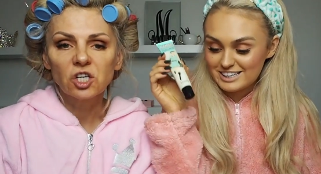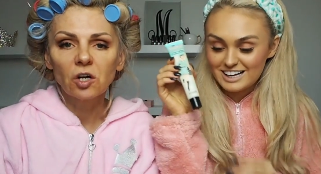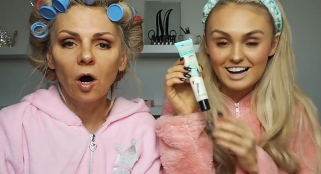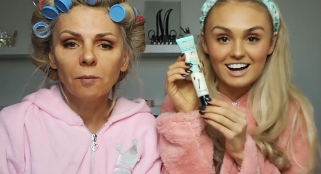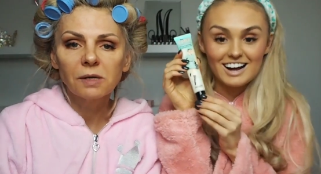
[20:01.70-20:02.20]

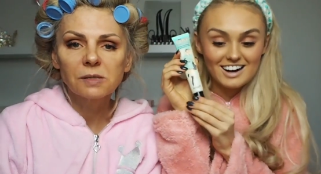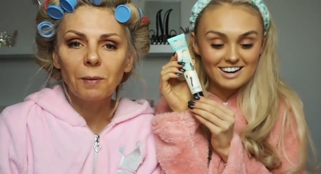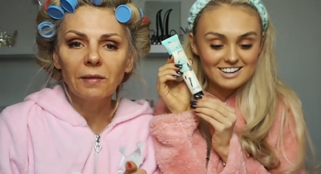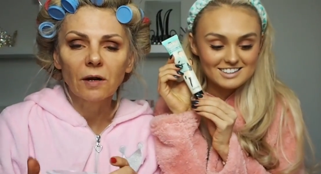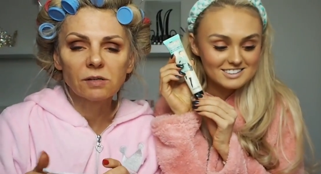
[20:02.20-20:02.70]
Speaker 1: ginormous,
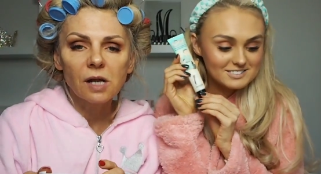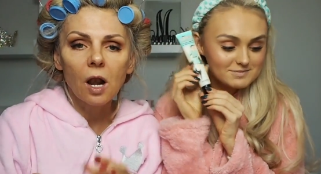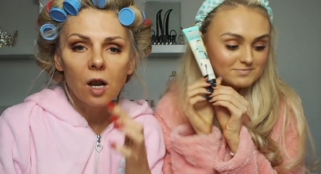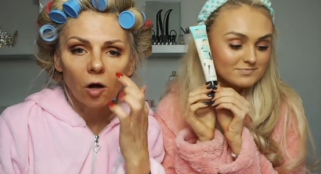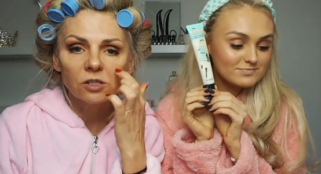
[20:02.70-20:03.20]
but there is
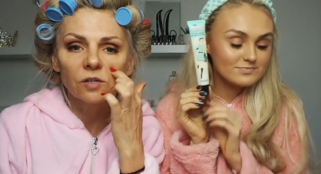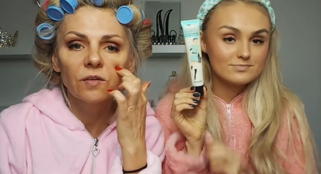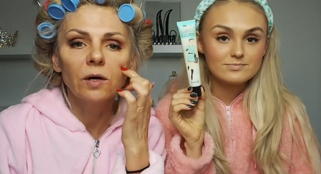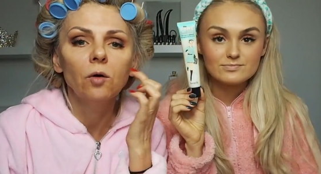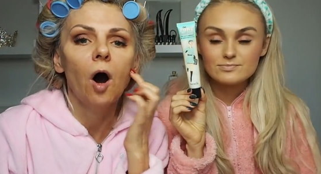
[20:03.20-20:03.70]
lots of
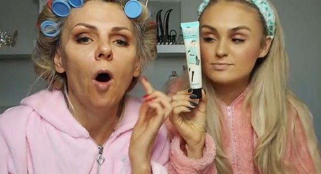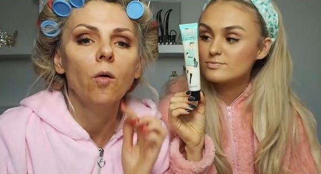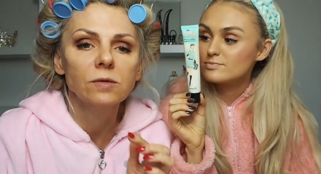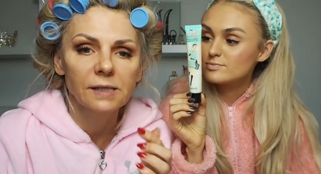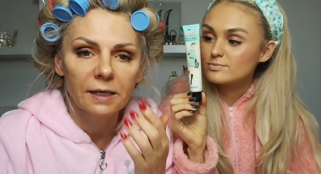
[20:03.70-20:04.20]
little
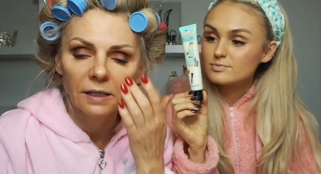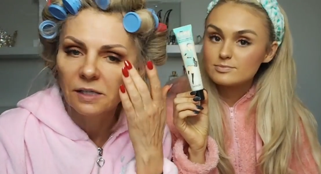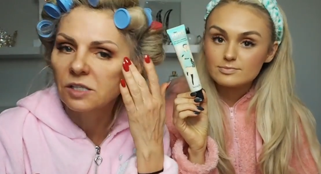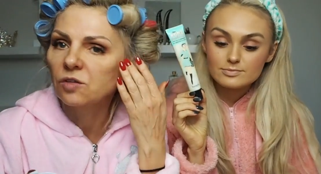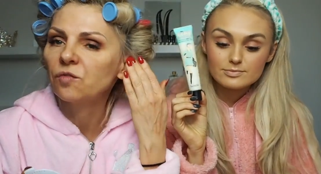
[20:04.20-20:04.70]
holes that it needs to